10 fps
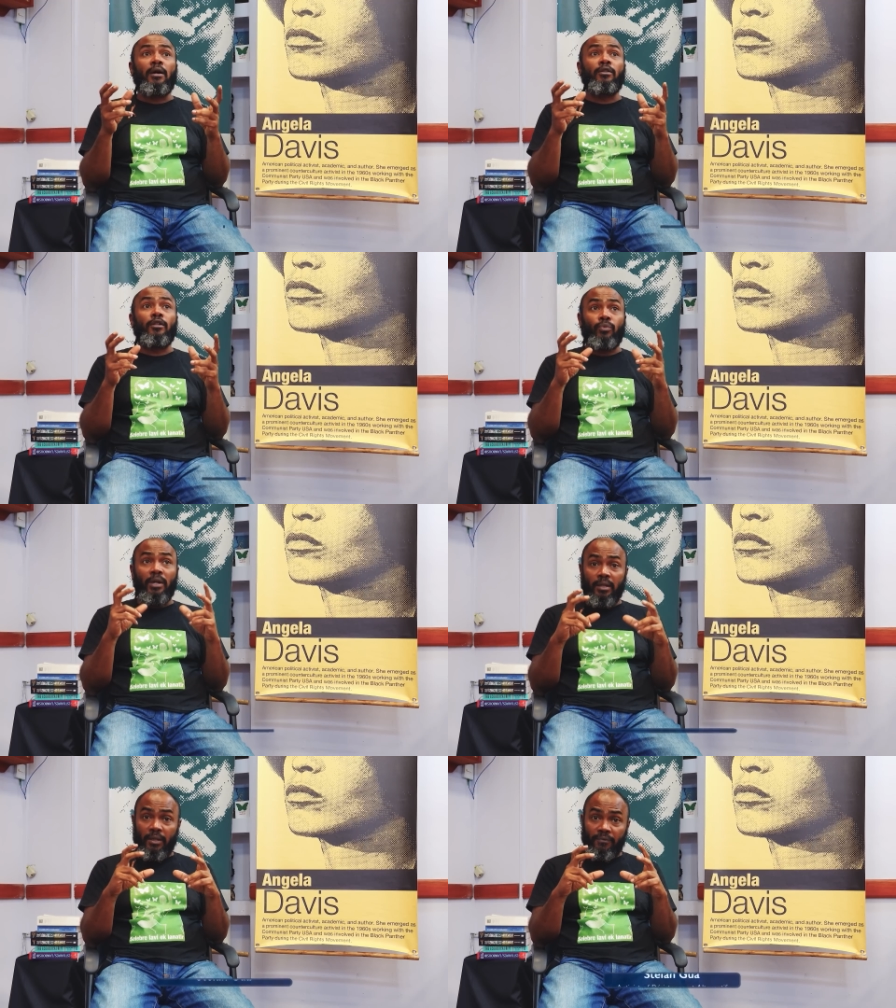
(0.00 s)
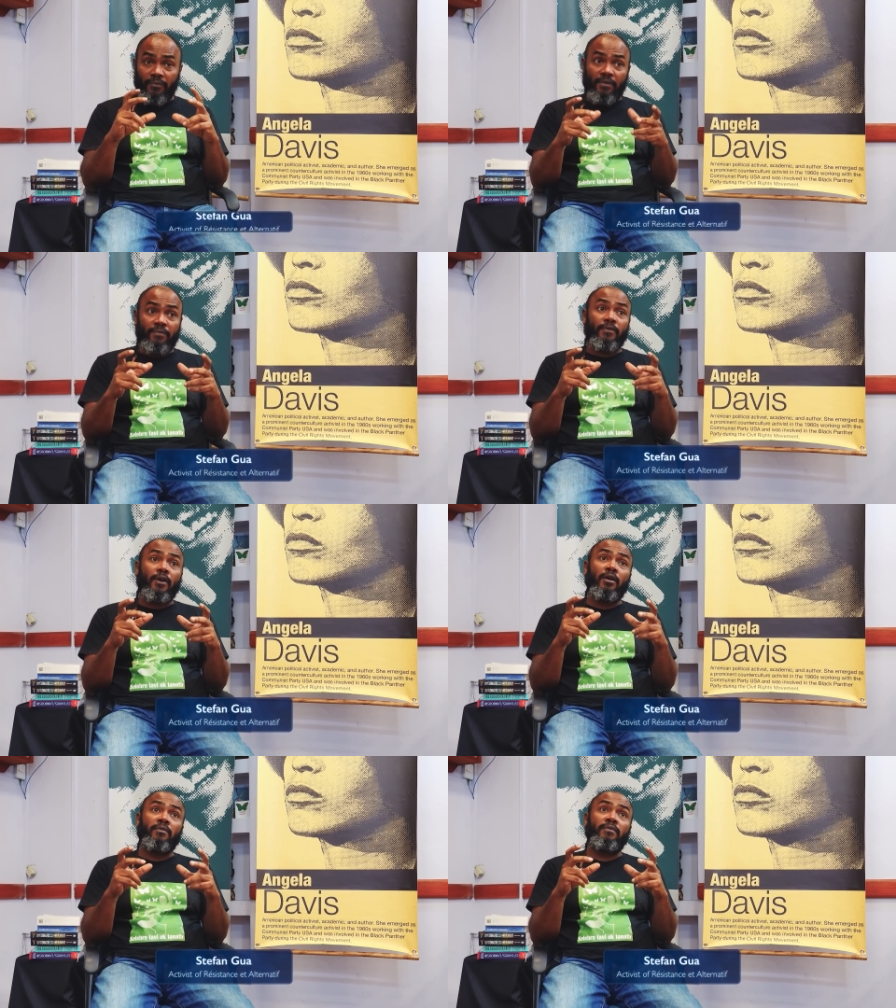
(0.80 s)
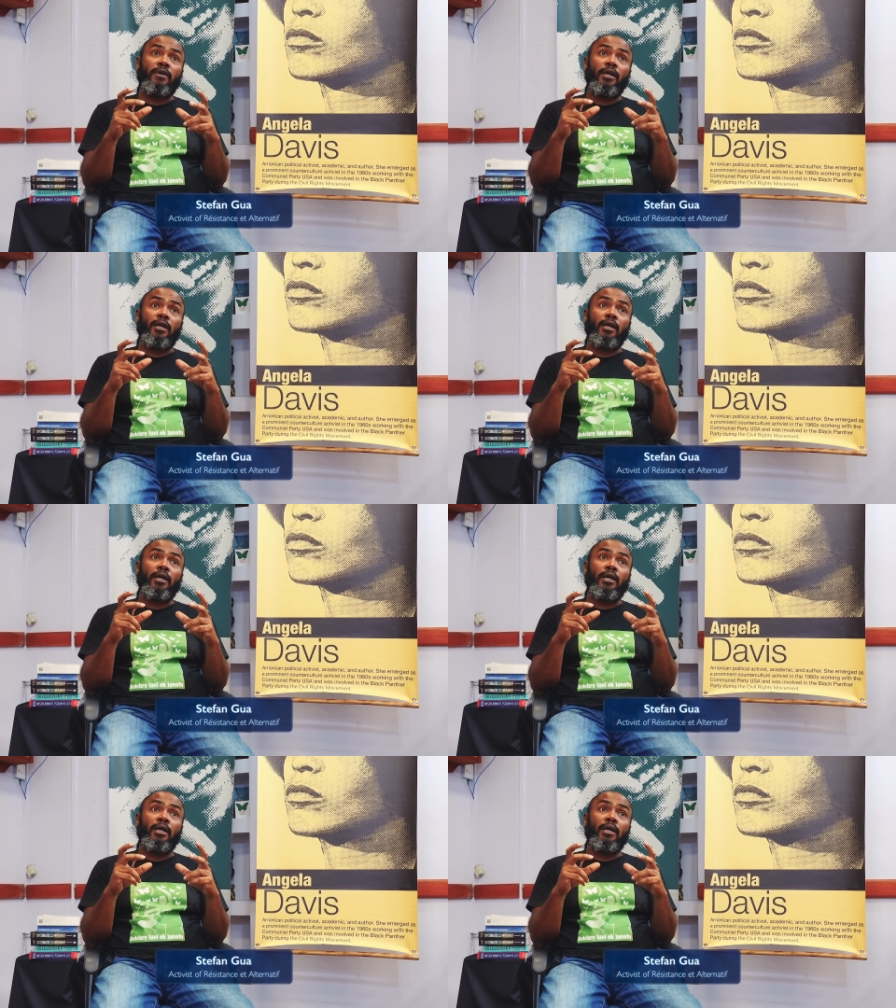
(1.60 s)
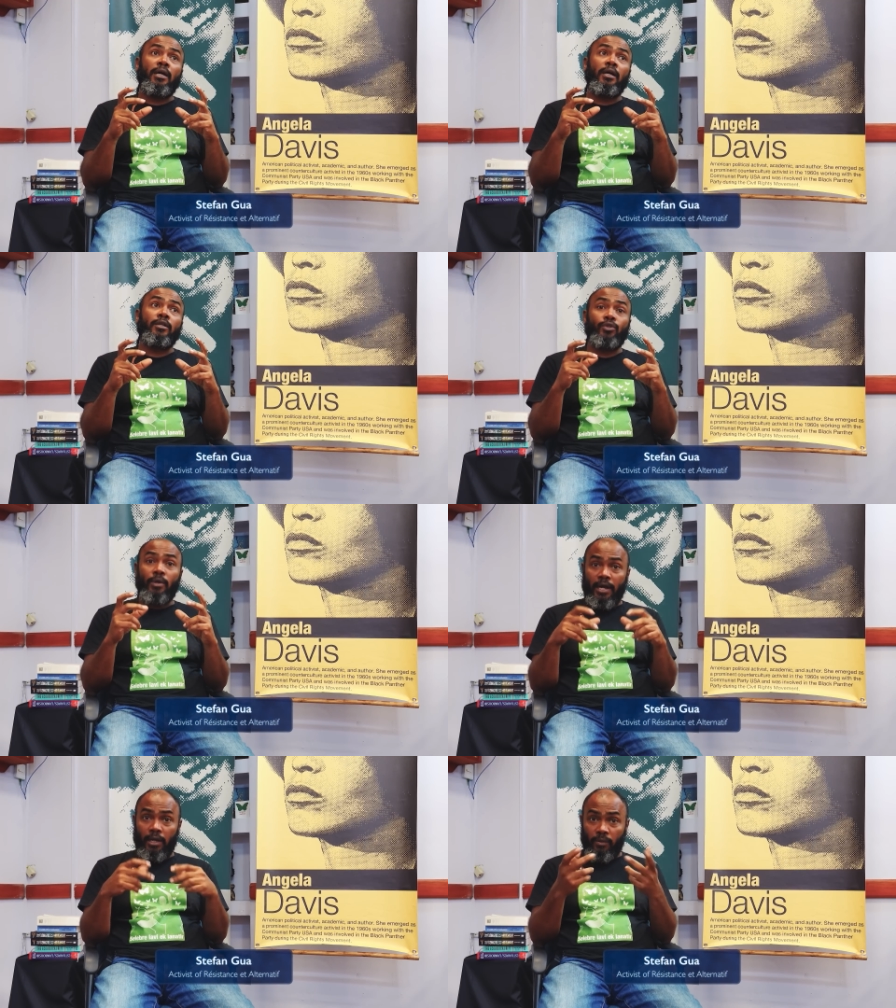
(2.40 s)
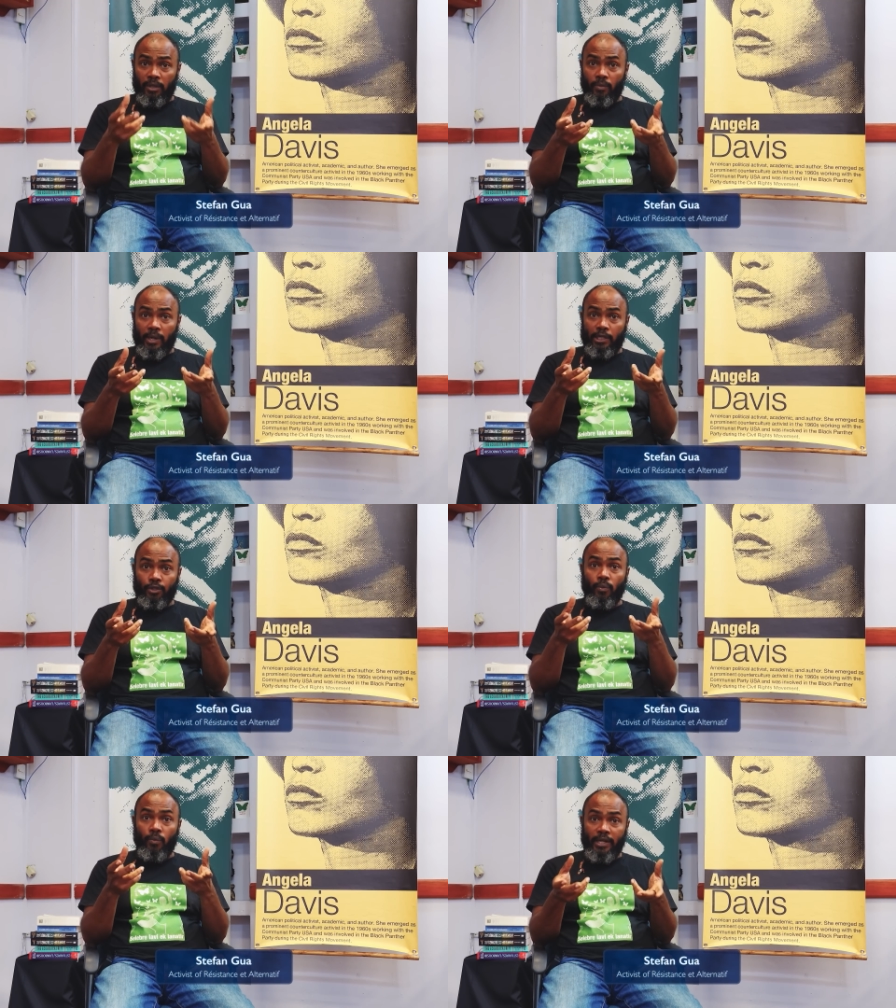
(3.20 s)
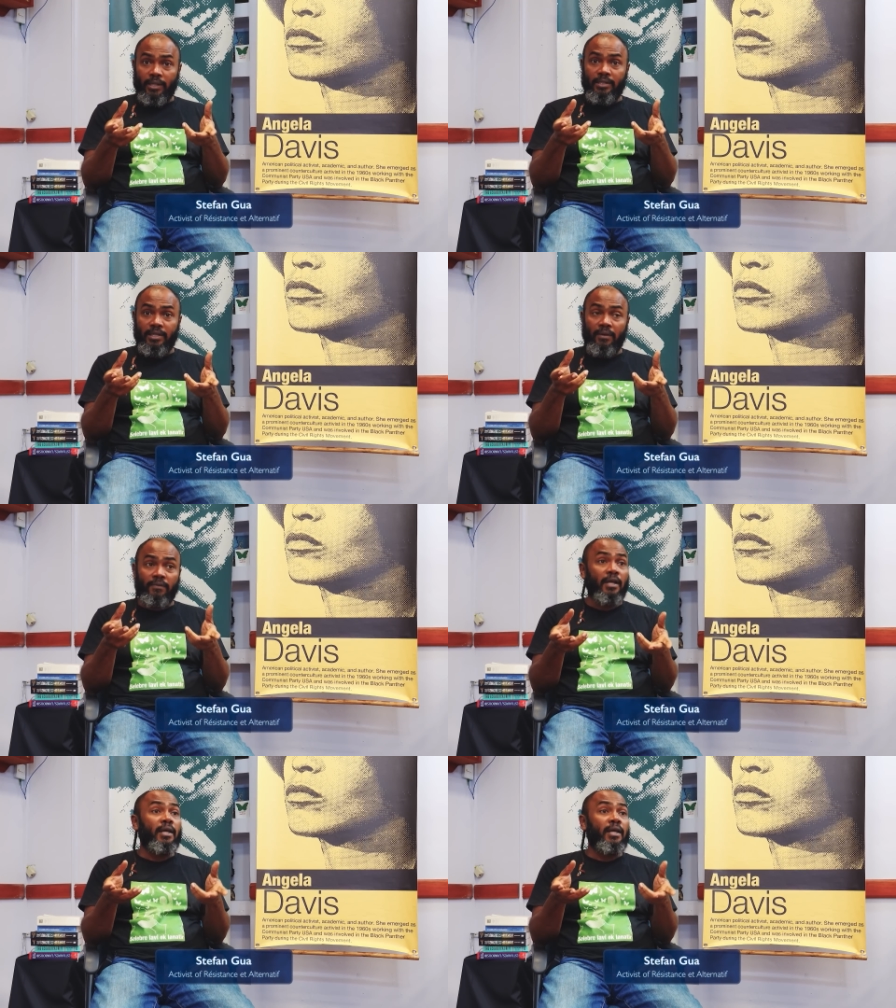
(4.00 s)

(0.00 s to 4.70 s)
On the 25th of July, when the Wakashio wrecked itself,